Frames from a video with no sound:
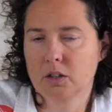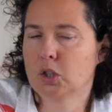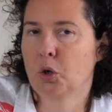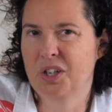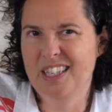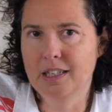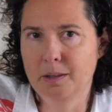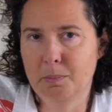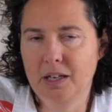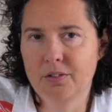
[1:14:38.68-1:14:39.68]
on a
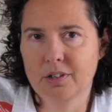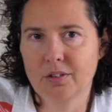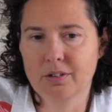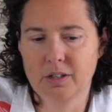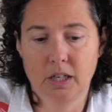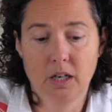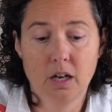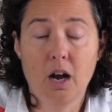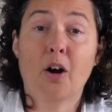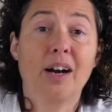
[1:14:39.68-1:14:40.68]
yearly basis
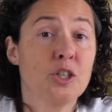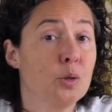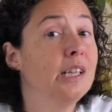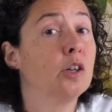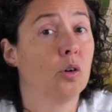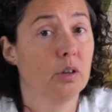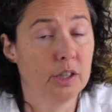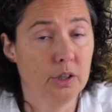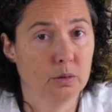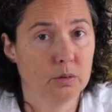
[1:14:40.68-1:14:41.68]
are actually calling
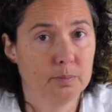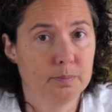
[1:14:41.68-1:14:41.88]
you?